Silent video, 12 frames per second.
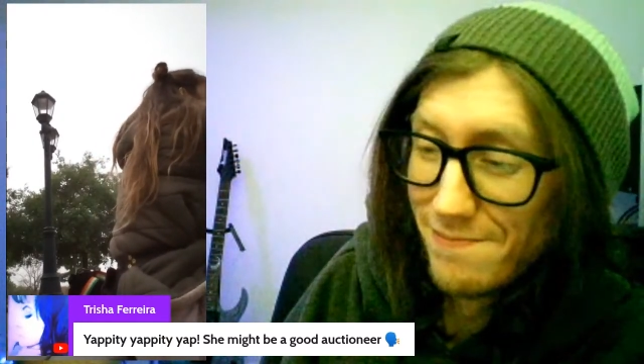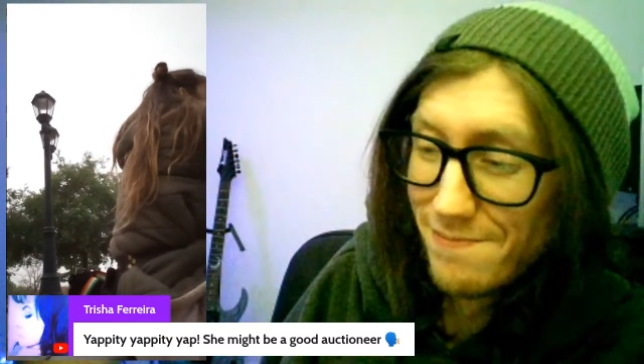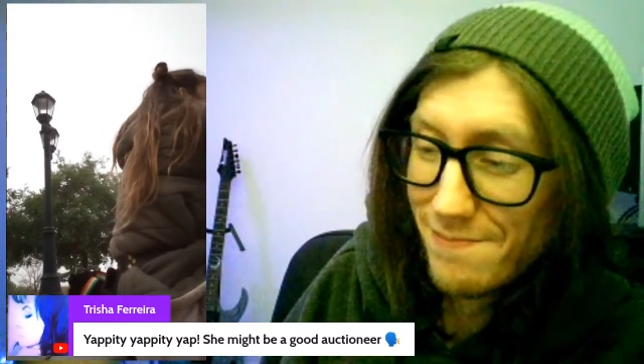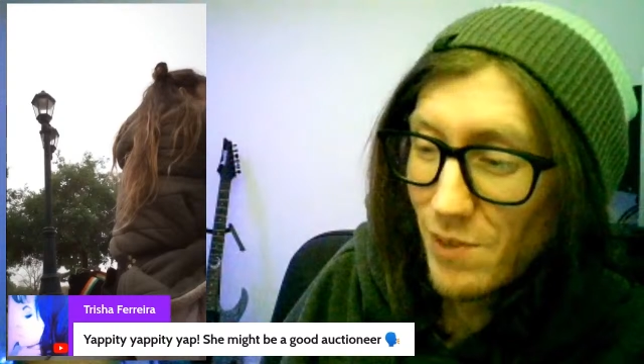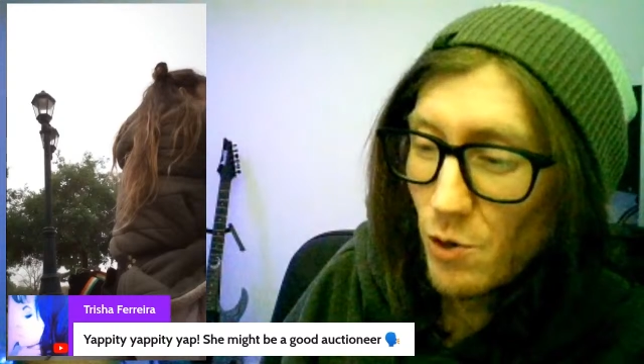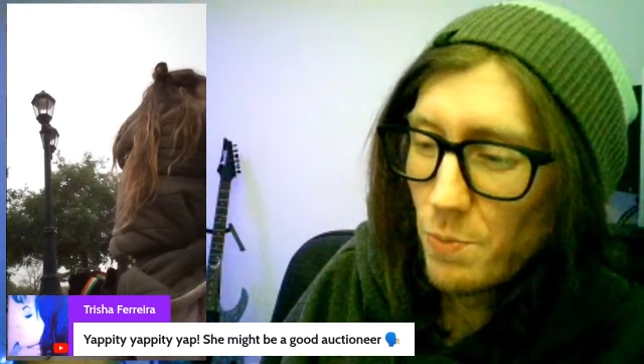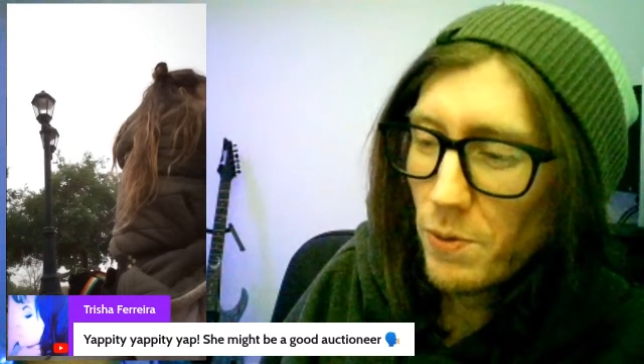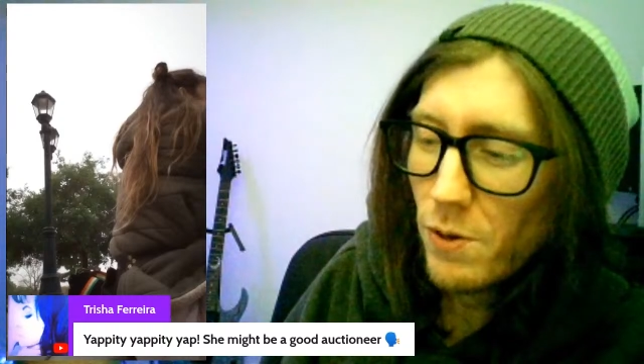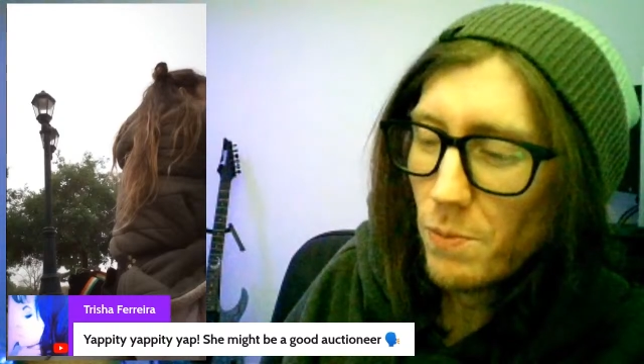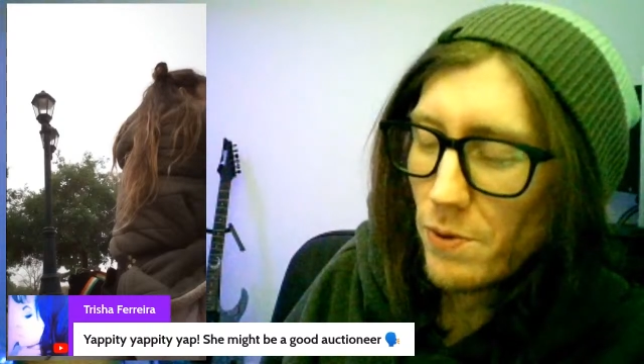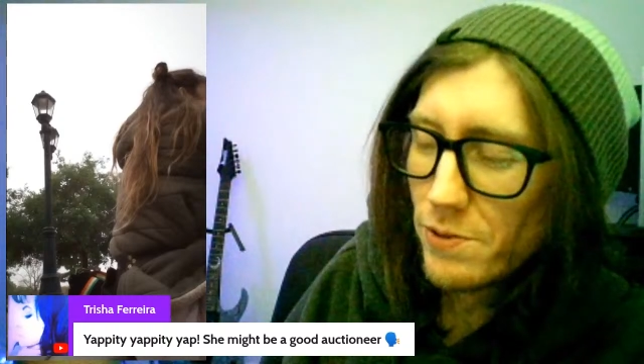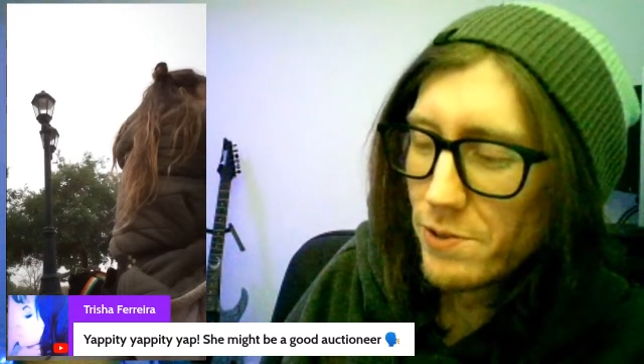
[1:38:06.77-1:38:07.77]
Your
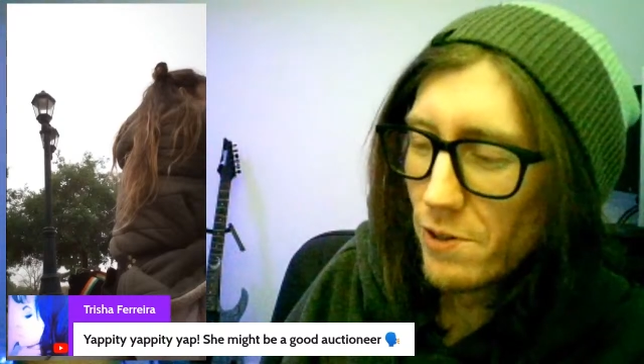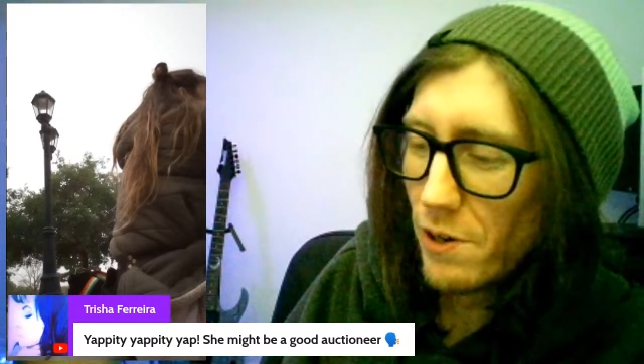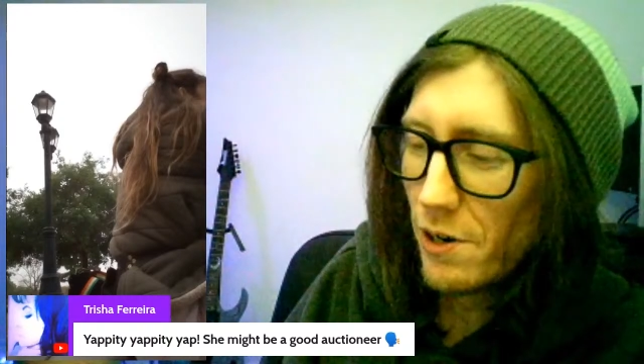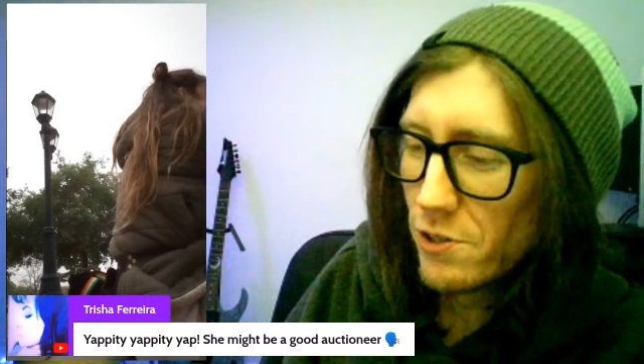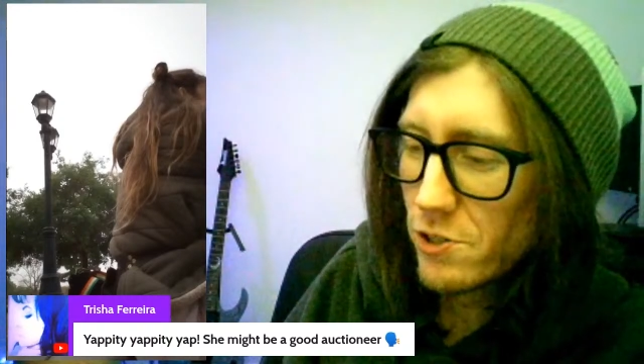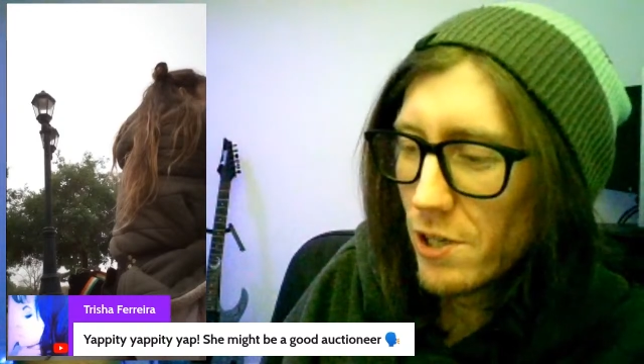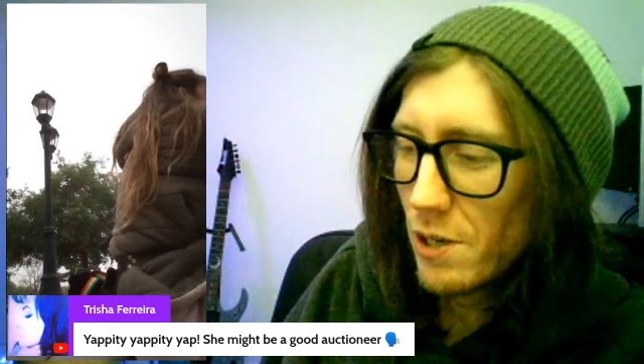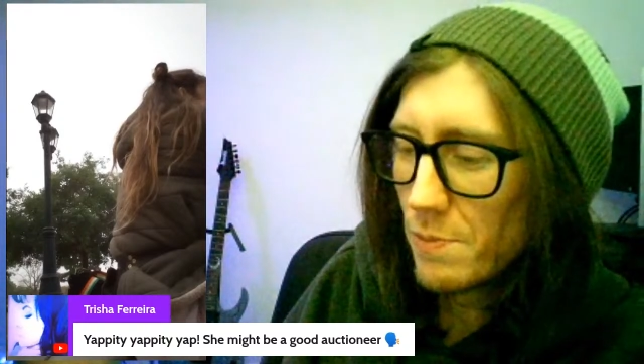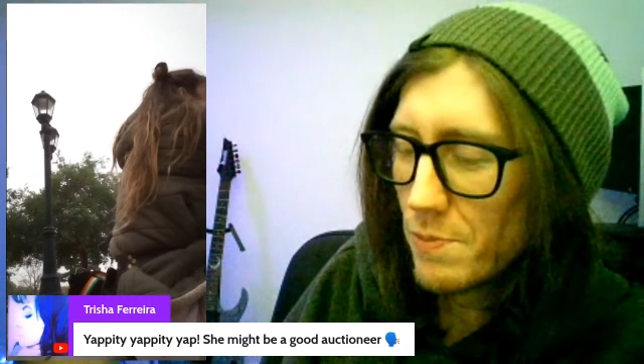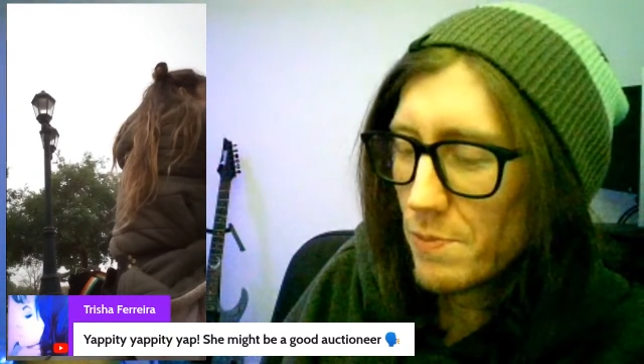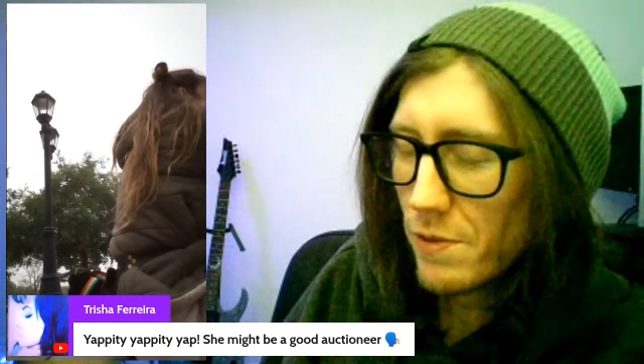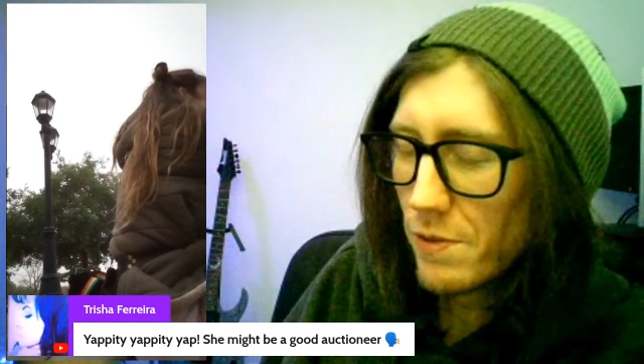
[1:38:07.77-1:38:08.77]
pupils are heart-shaped,
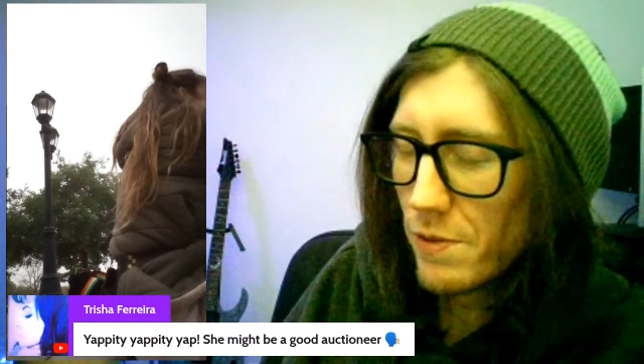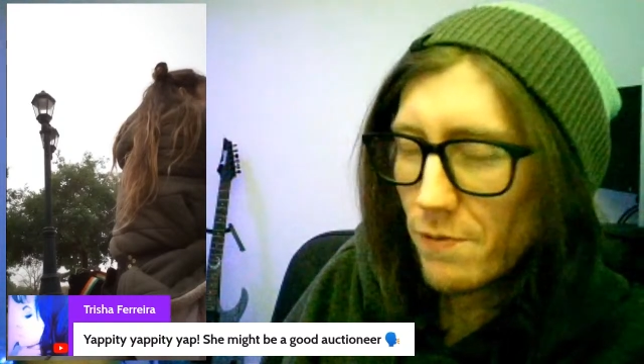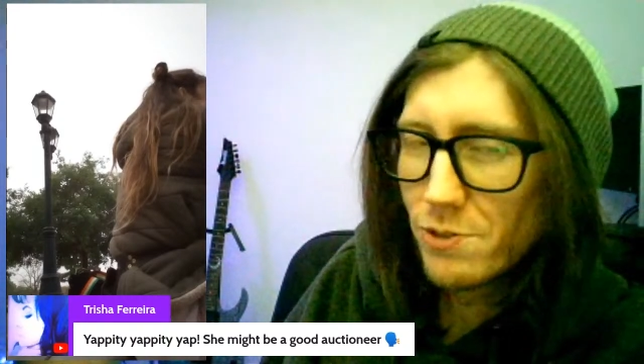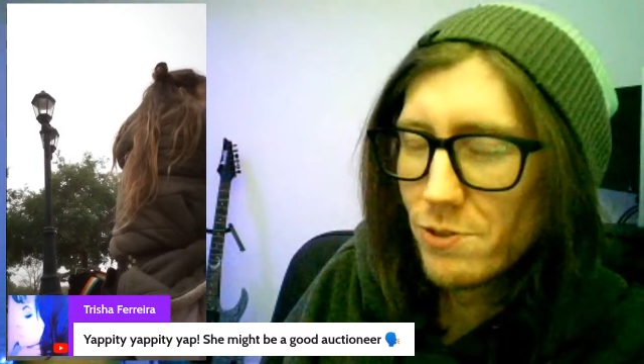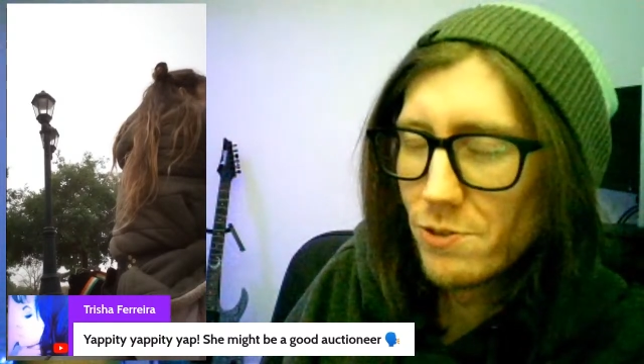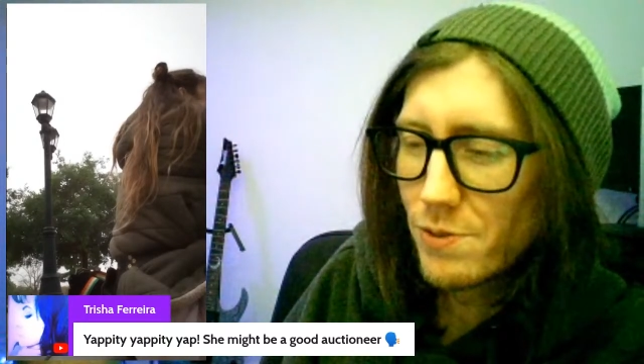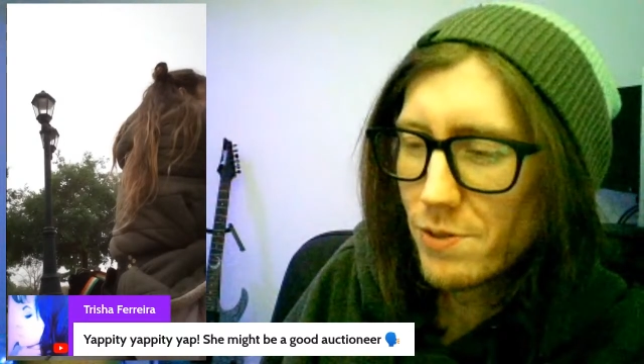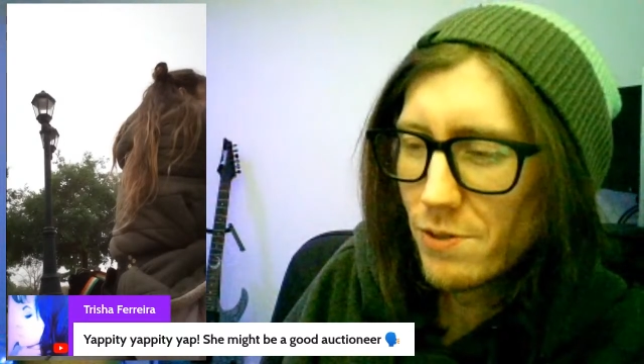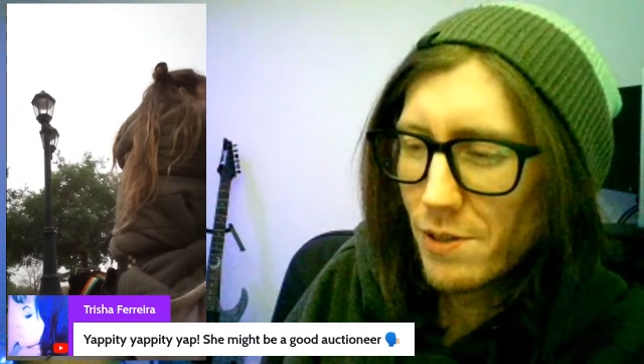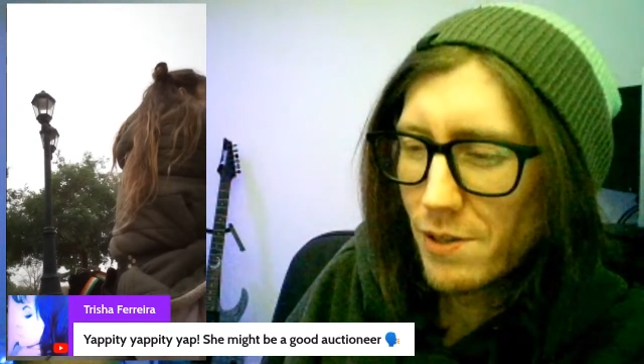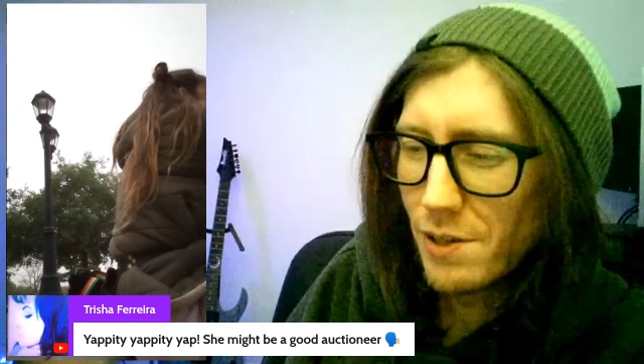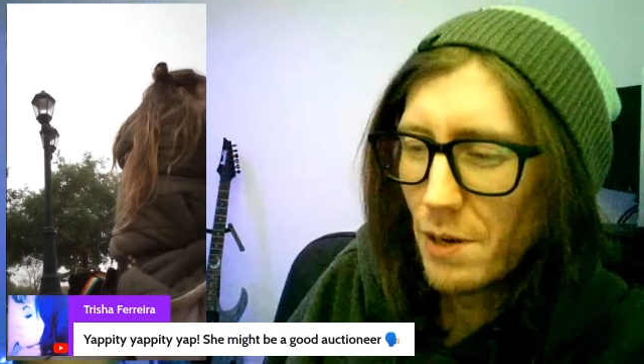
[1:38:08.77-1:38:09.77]
enforcers, which are the
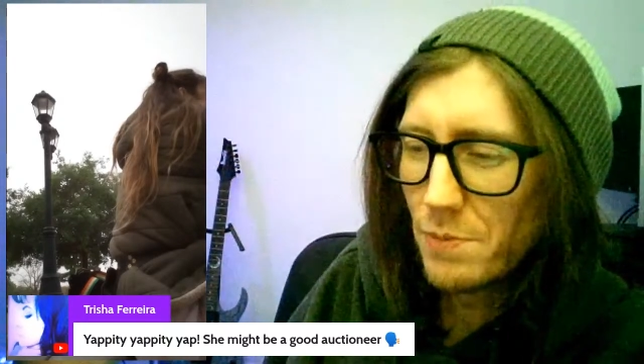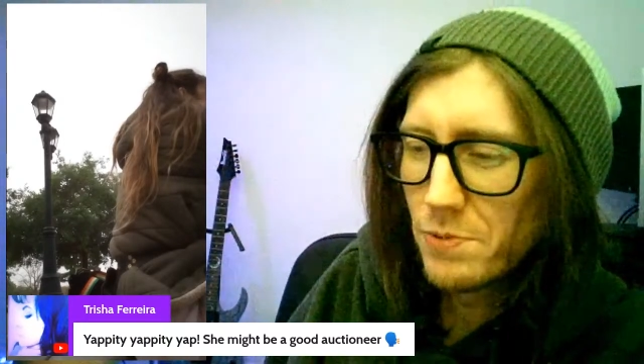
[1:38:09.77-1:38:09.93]
cops.